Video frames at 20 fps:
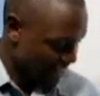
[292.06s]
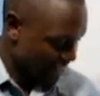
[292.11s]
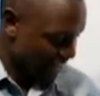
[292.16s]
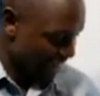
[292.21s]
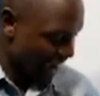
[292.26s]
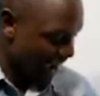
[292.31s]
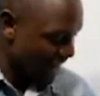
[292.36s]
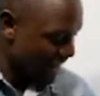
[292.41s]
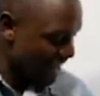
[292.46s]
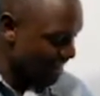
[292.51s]

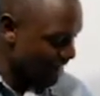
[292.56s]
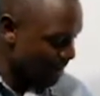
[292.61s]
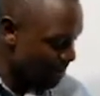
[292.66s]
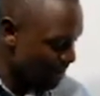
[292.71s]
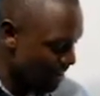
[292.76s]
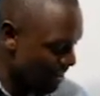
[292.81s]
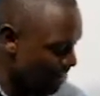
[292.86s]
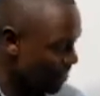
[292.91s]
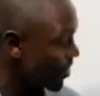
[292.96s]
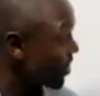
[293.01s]
Another
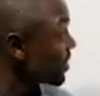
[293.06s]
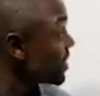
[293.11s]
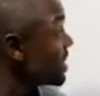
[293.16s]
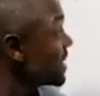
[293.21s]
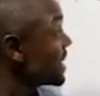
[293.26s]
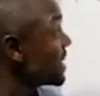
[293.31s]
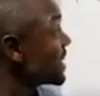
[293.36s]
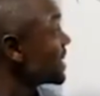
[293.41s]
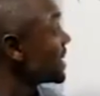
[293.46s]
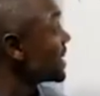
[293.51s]
method
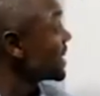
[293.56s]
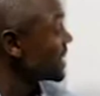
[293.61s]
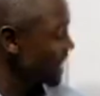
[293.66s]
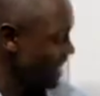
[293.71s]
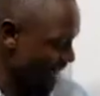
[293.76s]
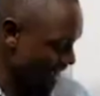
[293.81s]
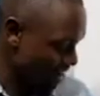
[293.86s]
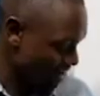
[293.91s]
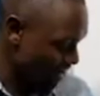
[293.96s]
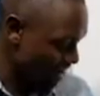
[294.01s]

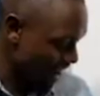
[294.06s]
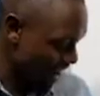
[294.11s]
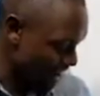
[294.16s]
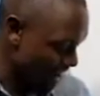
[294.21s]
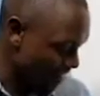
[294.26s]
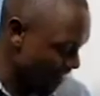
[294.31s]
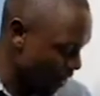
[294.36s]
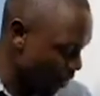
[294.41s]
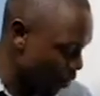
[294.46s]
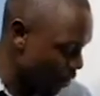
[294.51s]
or
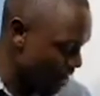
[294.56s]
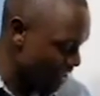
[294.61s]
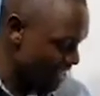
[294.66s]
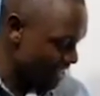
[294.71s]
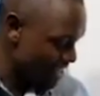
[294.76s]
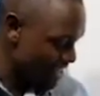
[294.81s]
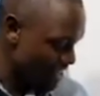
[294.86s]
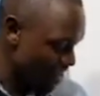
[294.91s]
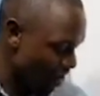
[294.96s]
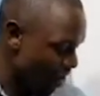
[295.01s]
another
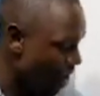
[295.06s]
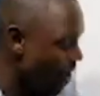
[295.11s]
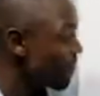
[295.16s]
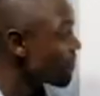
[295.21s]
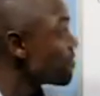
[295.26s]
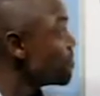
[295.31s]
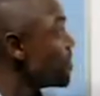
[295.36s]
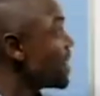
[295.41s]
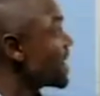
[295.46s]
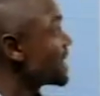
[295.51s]
way
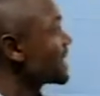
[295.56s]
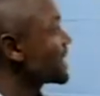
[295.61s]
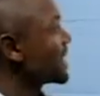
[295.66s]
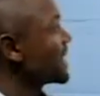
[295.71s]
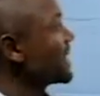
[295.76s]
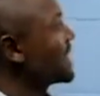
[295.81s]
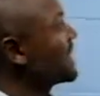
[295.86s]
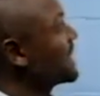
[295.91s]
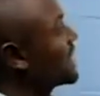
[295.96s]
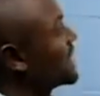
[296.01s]
of
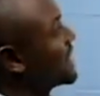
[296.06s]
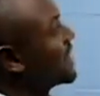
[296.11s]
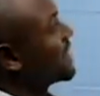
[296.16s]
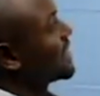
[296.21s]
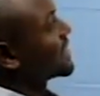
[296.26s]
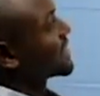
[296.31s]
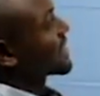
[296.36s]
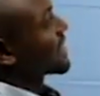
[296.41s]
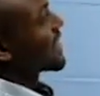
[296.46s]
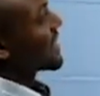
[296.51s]
making
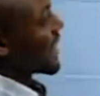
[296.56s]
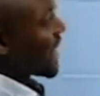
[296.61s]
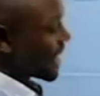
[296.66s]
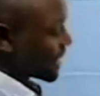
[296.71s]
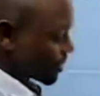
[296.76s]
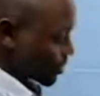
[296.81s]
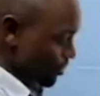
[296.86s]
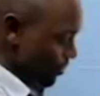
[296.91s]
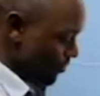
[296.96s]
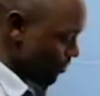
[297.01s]
sinkers
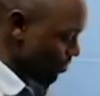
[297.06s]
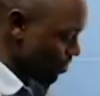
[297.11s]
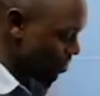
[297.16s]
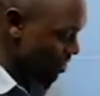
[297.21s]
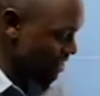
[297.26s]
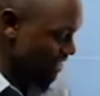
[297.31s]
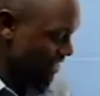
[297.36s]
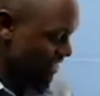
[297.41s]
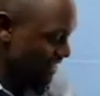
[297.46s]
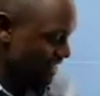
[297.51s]
to
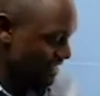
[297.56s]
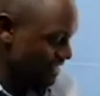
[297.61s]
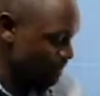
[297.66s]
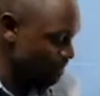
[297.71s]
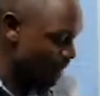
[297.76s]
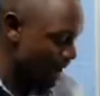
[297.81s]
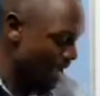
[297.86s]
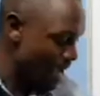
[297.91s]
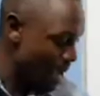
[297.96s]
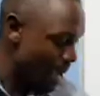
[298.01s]
float is
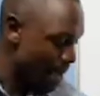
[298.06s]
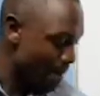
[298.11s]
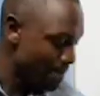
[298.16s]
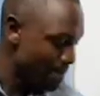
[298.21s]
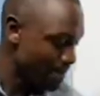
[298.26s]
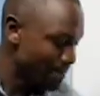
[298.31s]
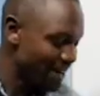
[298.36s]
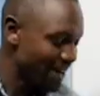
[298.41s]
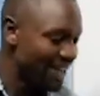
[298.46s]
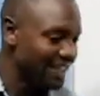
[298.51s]
by
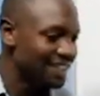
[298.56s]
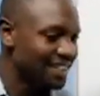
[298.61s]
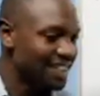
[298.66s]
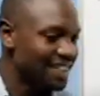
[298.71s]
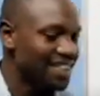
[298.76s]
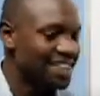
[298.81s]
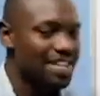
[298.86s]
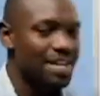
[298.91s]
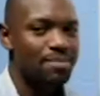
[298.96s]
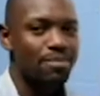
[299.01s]
placing
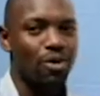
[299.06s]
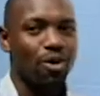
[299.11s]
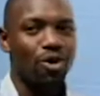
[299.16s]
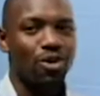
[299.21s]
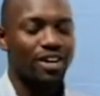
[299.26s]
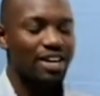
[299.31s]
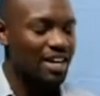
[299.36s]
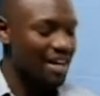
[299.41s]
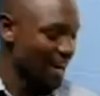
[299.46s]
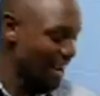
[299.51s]
them
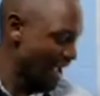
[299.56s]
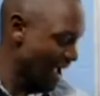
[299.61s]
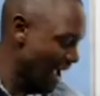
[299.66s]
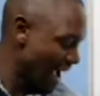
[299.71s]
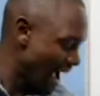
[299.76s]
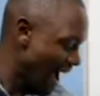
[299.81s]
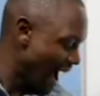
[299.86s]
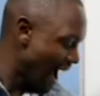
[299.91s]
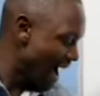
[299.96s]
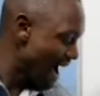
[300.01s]
on
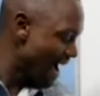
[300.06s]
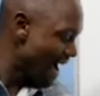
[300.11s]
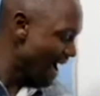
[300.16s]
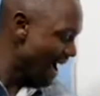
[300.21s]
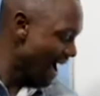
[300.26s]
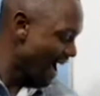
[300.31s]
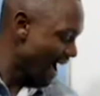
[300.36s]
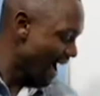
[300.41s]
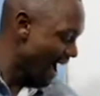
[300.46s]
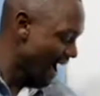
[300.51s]

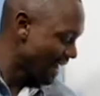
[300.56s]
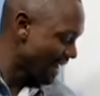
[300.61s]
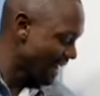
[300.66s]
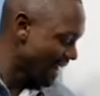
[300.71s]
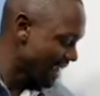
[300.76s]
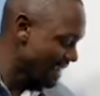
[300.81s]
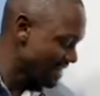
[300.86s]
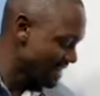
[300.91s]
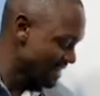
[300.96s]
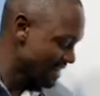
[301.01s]
a
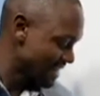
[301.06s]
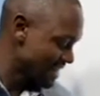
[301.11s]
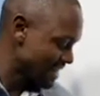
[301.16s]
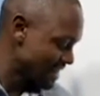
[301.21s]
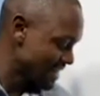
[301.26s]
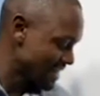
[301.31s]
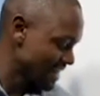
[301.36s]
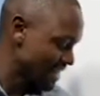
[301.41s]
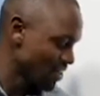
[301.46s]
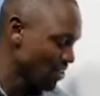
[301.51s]
light
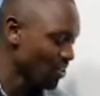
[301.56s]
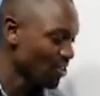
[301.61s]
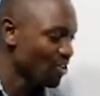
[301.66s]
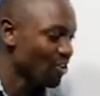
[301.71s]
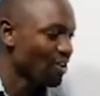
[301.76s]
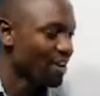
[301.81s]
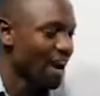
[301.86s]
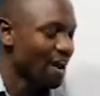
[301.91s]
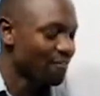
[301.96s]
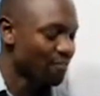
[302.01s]
thing or
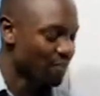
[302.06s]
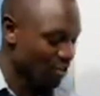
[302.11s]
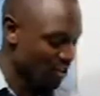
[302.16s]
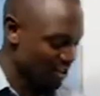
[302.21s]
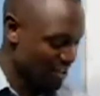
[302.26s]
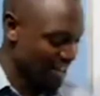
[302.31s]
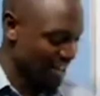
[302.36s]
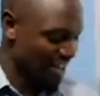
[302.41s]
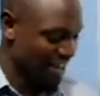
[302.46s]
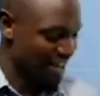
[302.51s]
on a
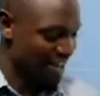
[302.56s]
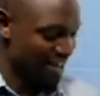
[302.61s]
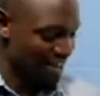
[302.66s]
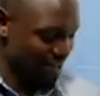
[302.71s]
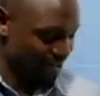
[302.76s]
floater.